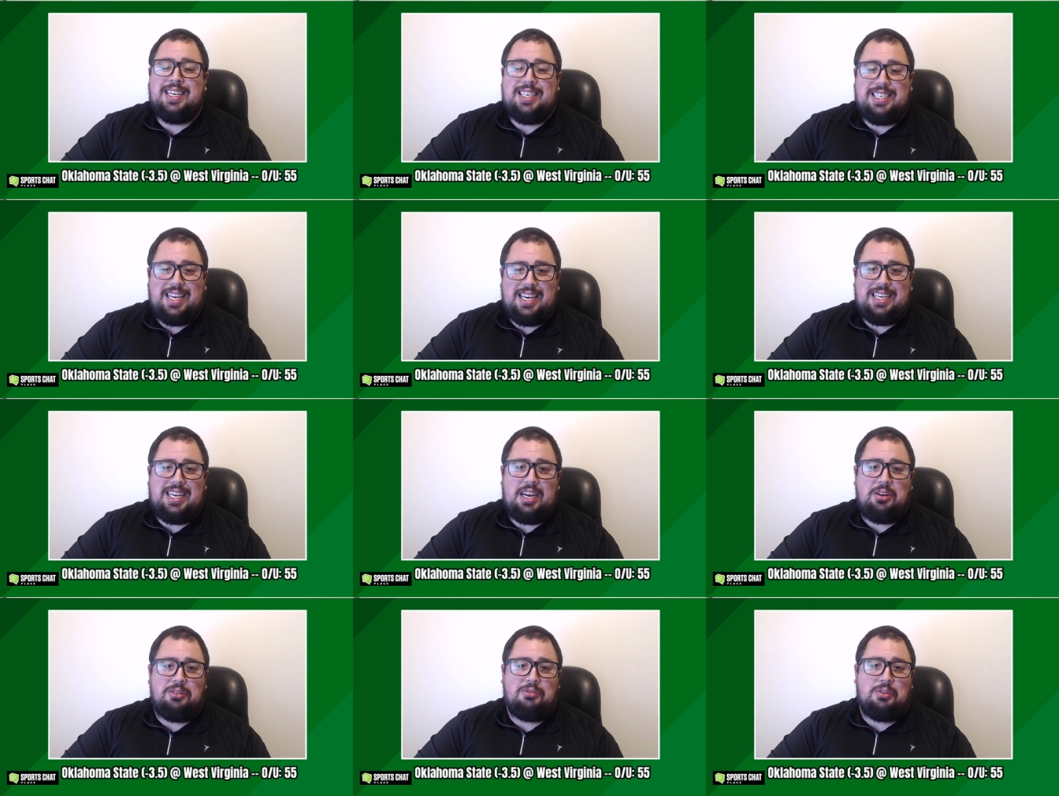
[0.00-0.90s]
taking
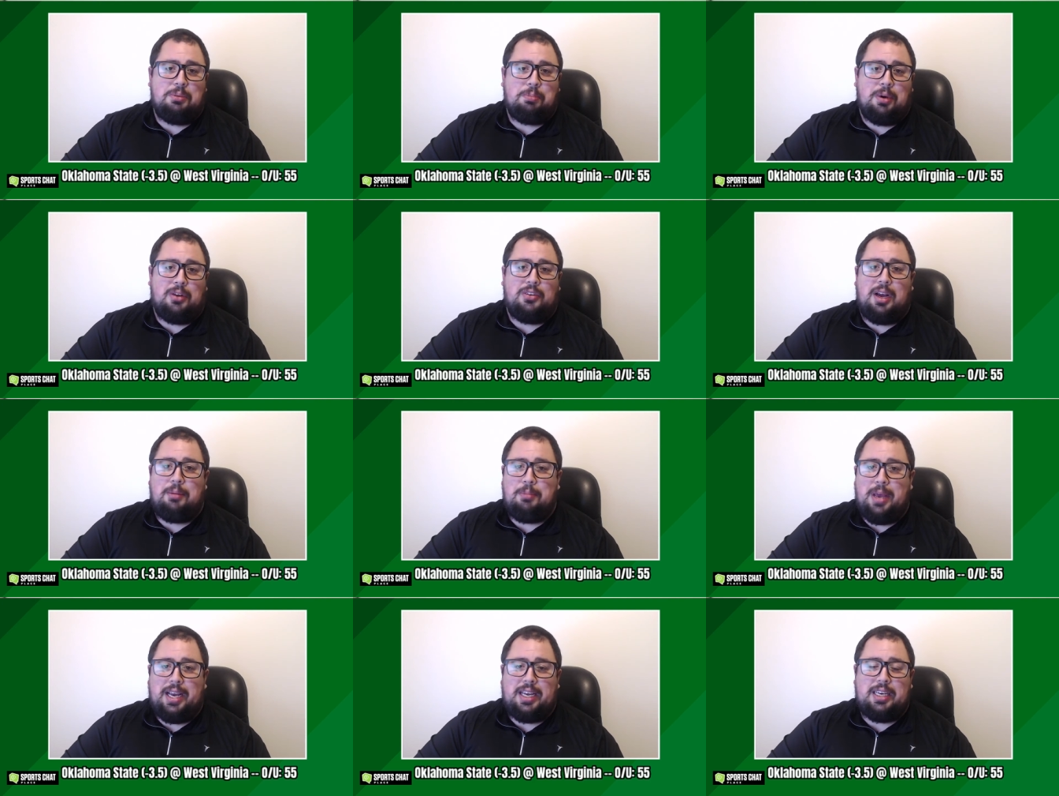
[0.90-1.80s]
care of the football, not
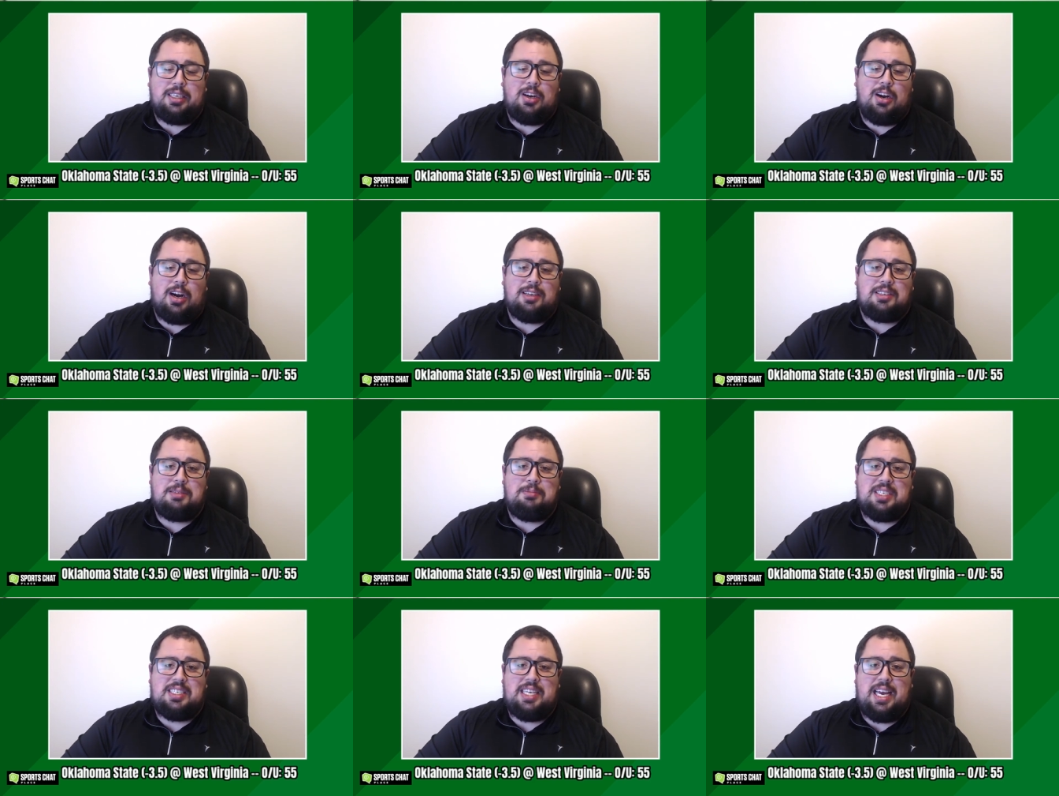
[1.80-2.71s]
making costly
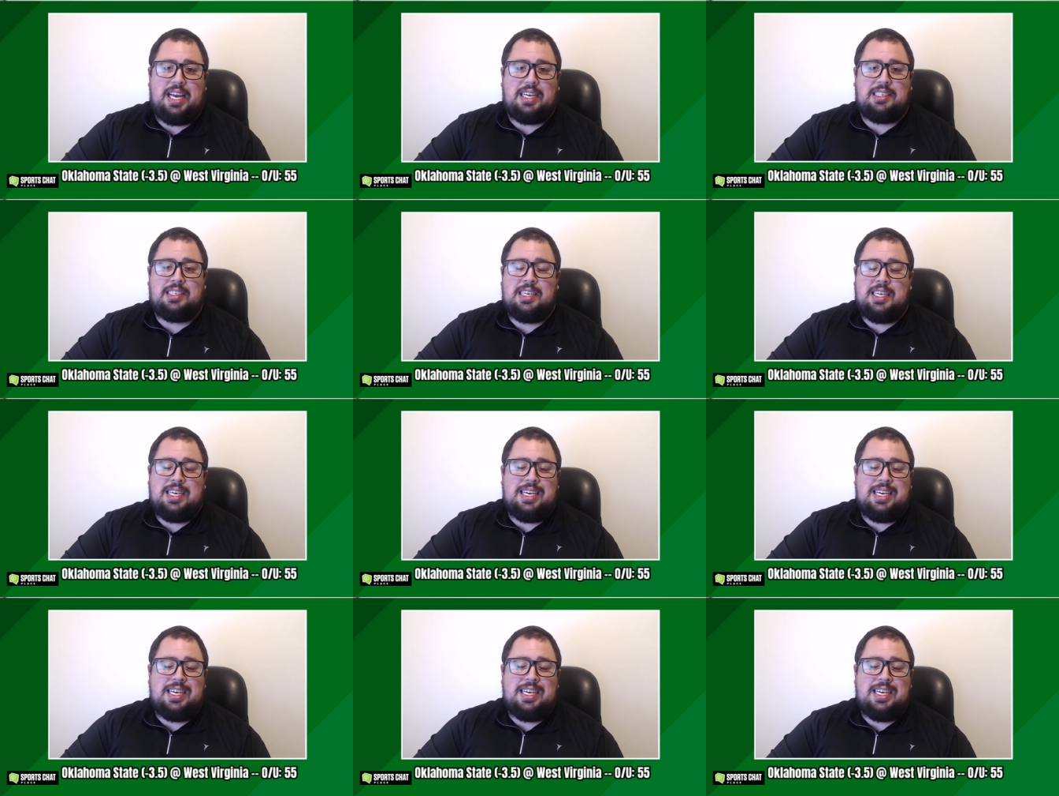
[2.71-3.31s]
mistakes.